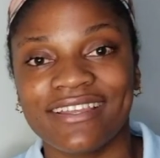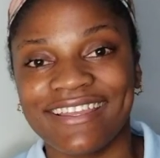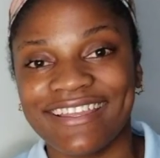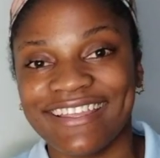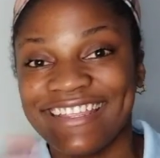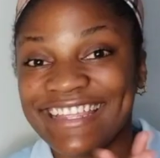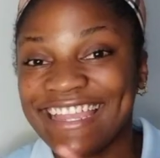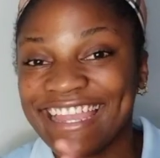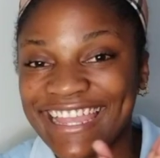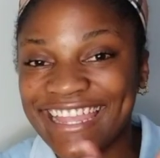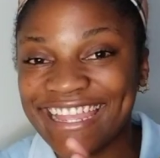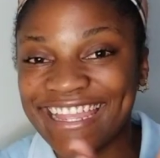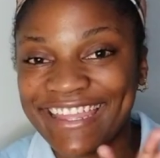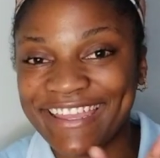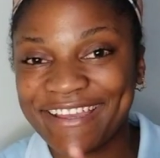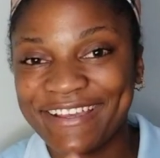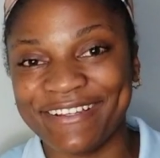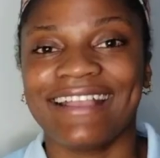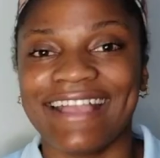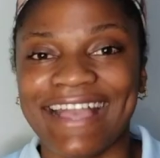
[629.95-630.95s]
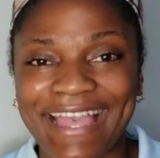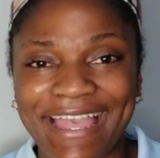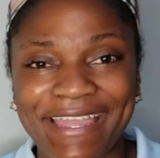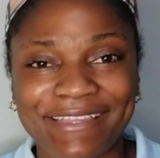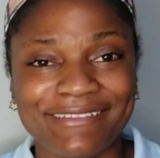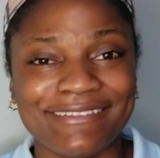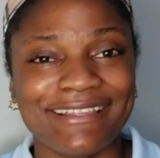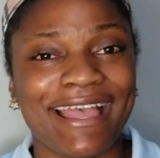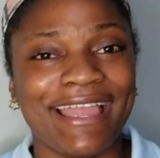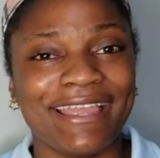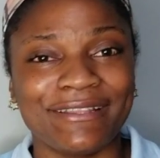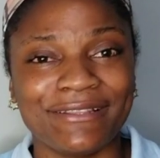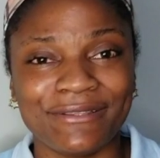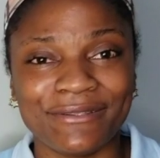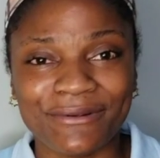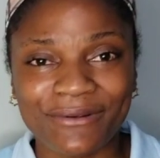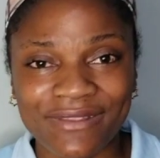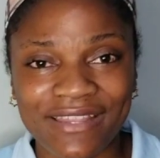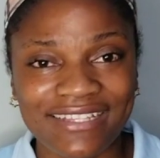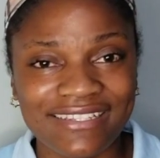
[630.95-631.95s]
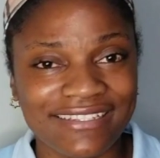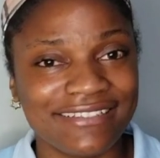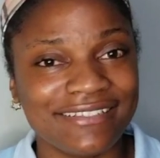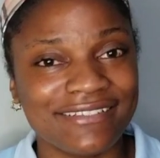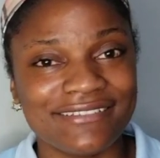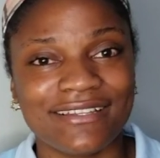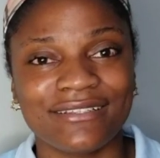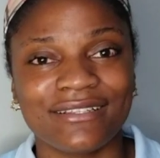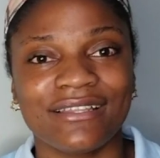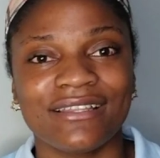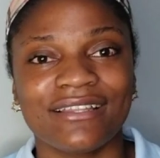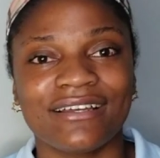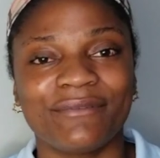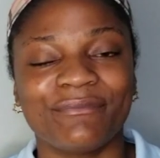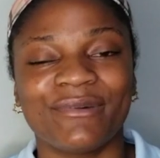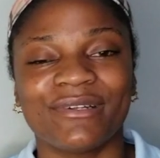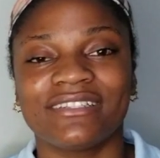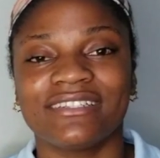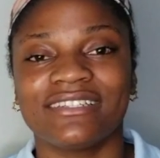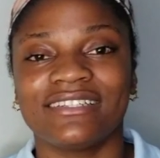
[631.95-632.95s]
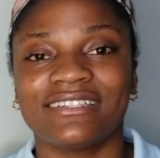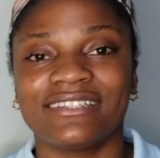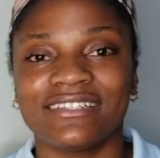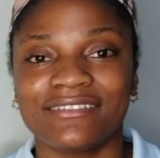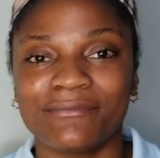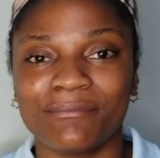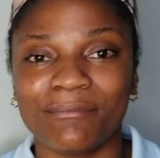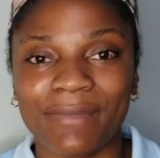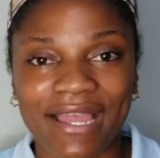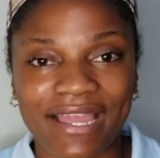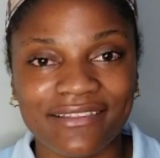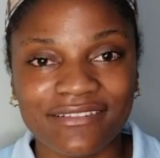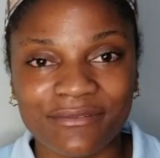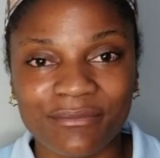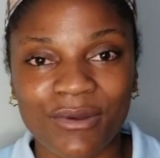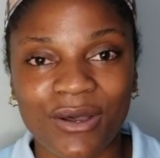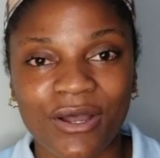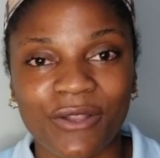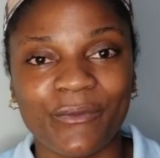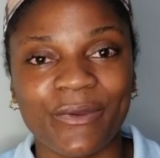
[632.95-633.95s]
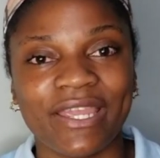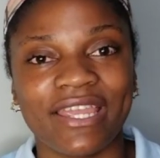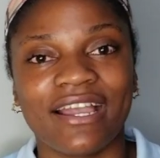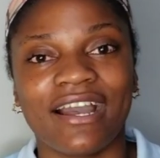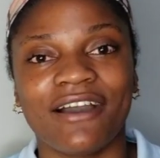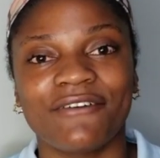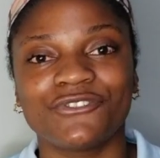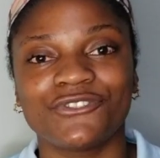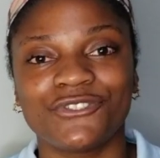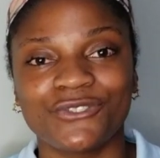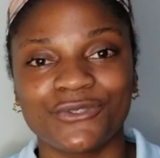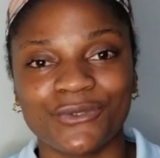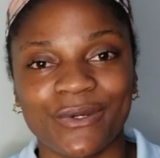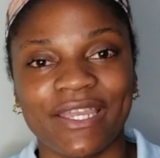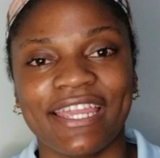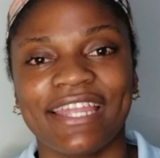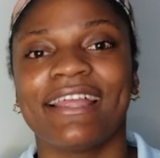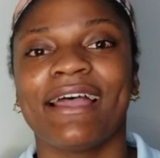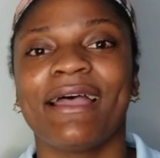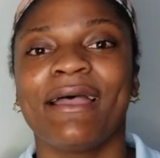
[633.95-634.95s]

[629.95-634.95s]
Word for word: Yay guys, I know that it is not a lot, but it is my small way of showing